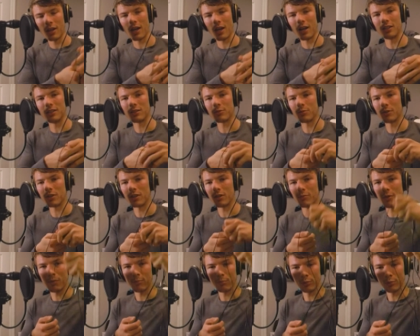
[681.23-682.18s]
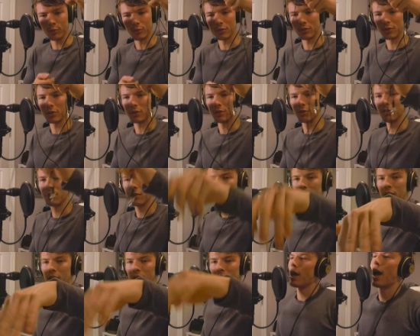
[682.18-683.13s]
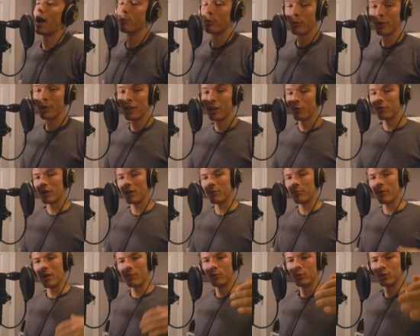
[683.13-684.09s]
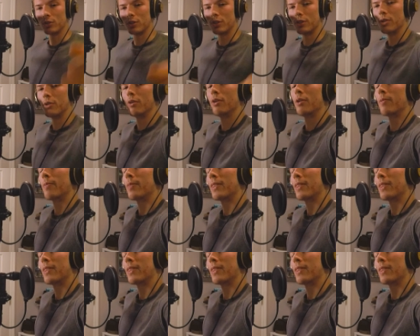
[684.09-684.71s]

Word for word: I just wanted to bamboozle you. I really wanted to bamboozle you